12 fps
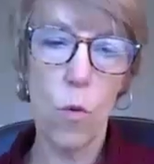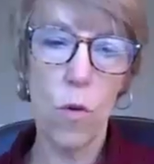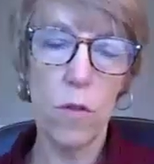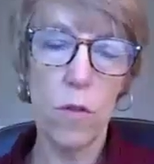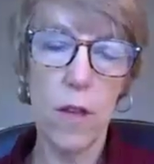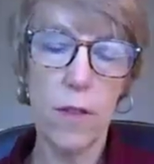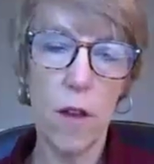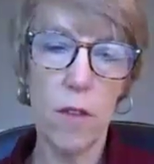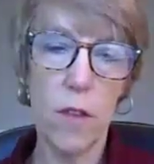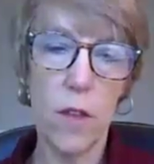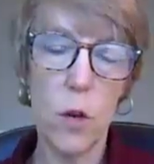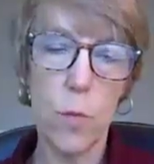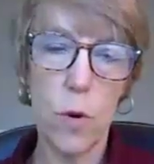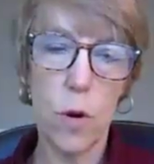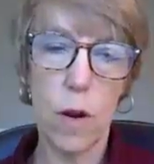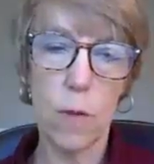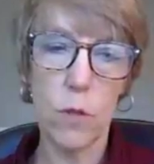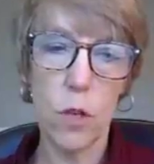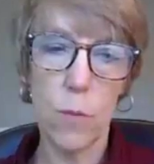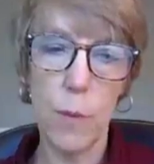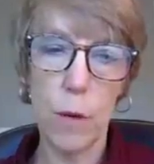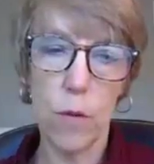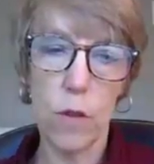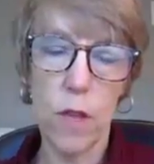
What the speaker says: that the new programs going to be